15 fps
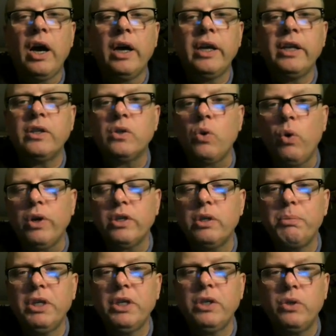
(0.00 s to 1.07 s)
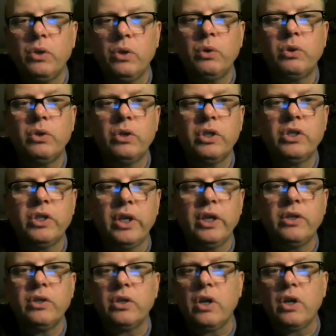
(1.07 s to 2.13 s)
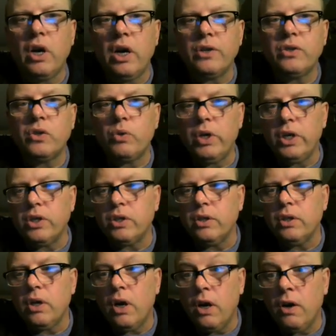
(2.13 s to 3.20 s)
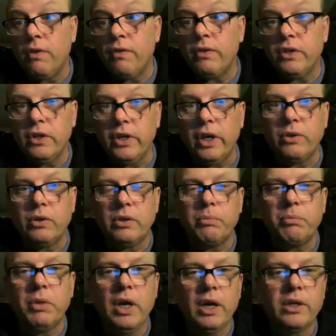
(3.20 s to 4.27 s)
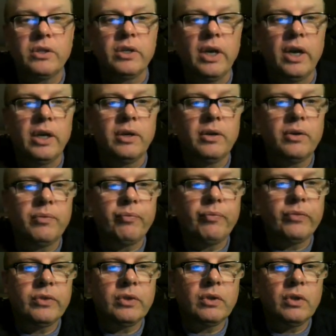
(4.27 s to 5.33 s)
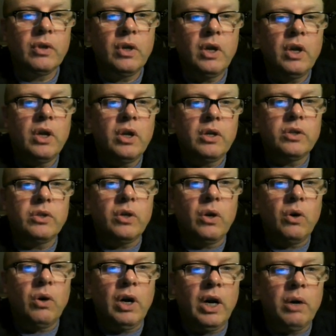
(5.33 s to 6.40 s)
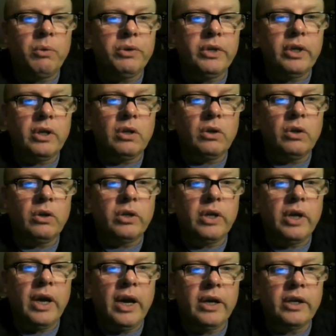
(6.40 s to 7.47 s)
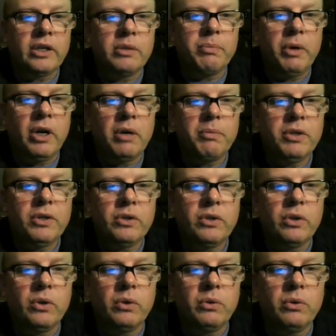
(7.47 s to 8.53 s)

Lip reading: is going to be due to the change in the concentration of the nitrogen monoxide. So I will take a look at experiment 2